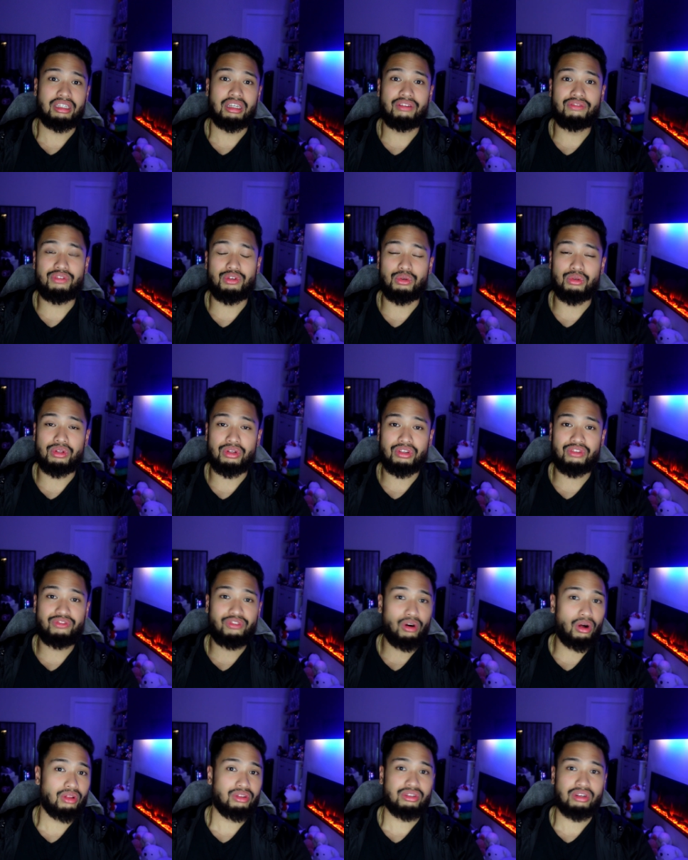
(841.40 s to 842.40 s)
give you this
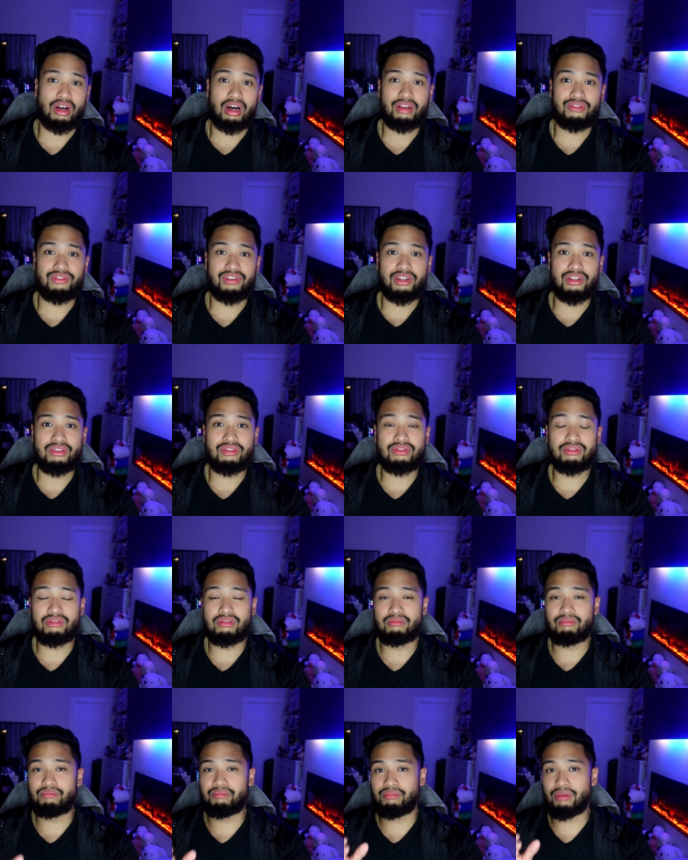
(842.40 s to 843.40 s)
false confidence,
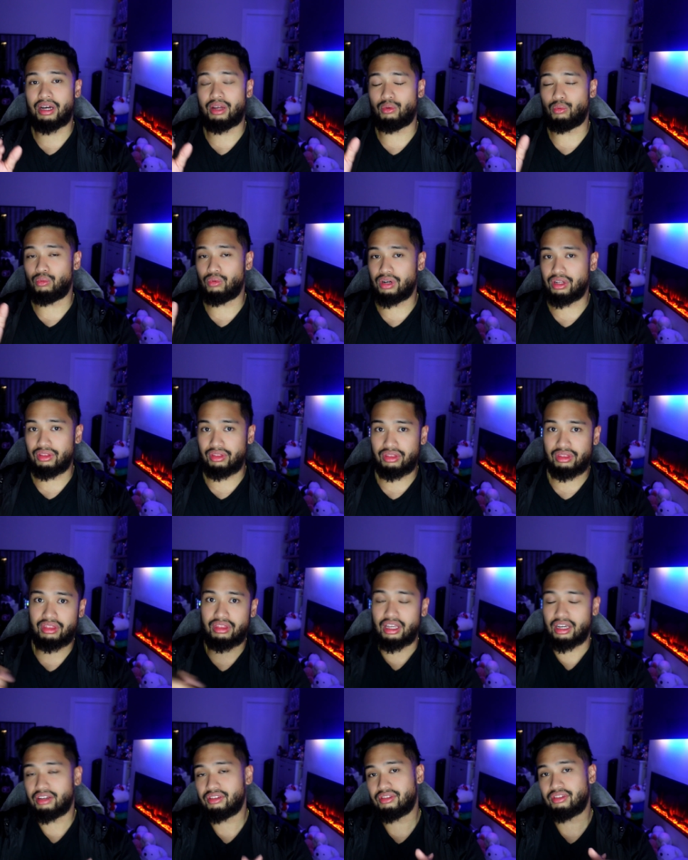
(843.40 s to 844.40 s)
and when
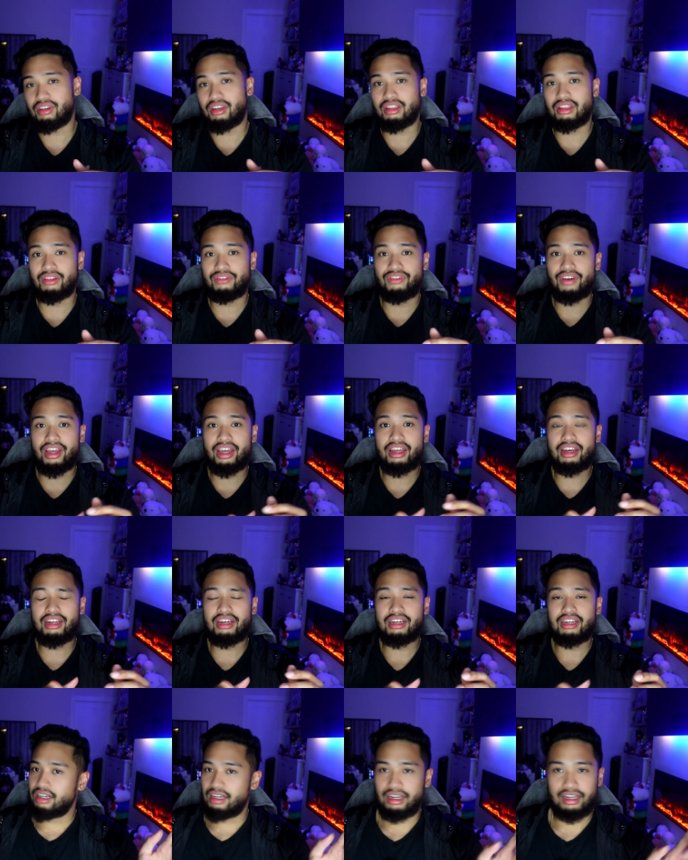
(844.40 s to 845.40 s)
things hit the fan,
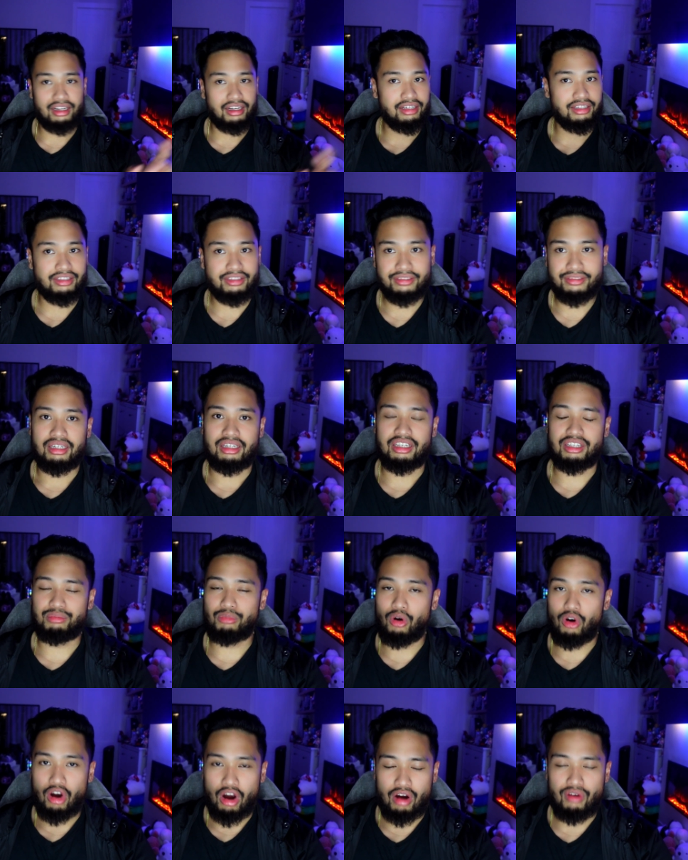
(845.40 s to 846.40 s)
it's
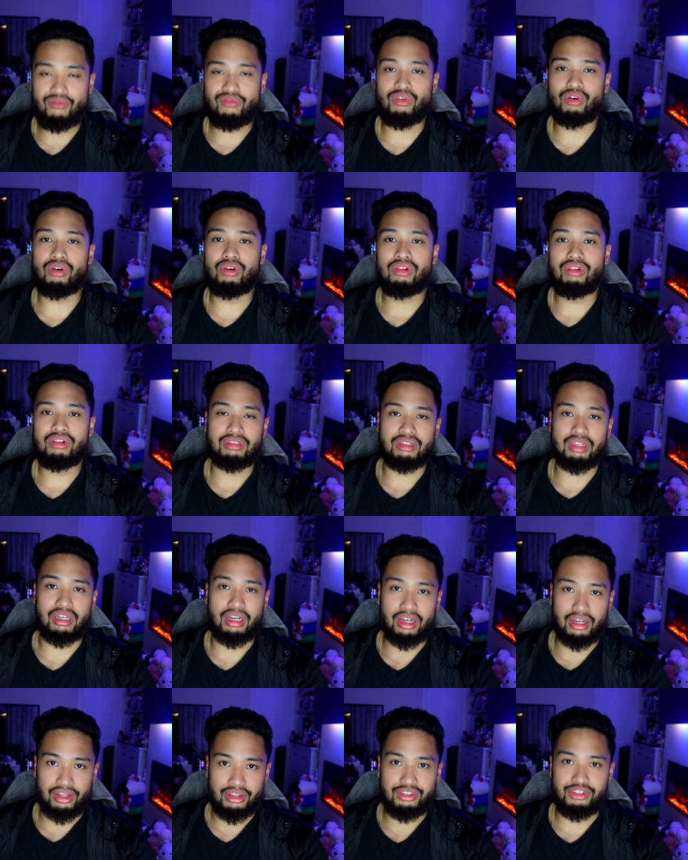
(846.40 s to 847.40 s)
more harmful than
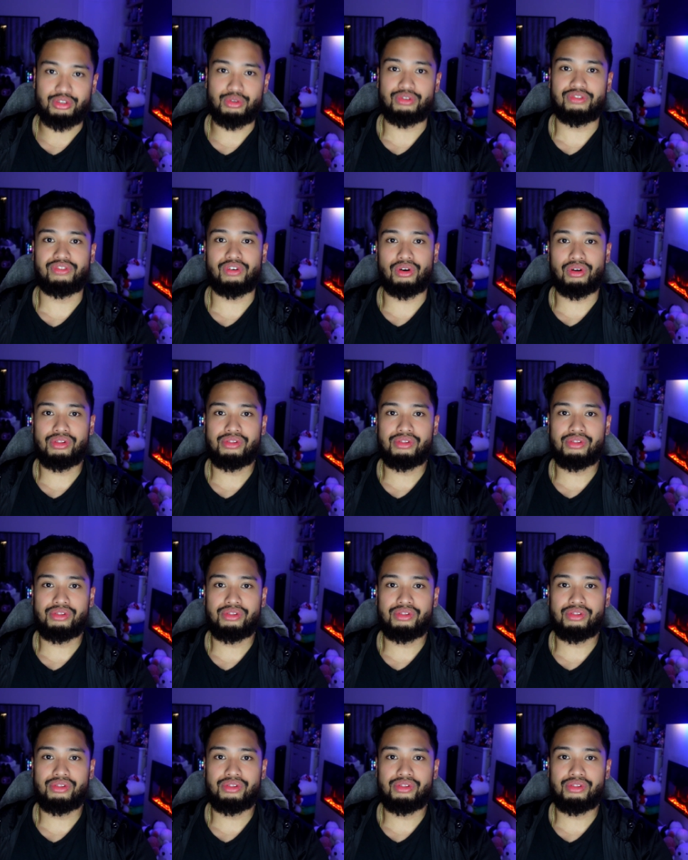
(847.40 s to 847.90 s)
it is useful.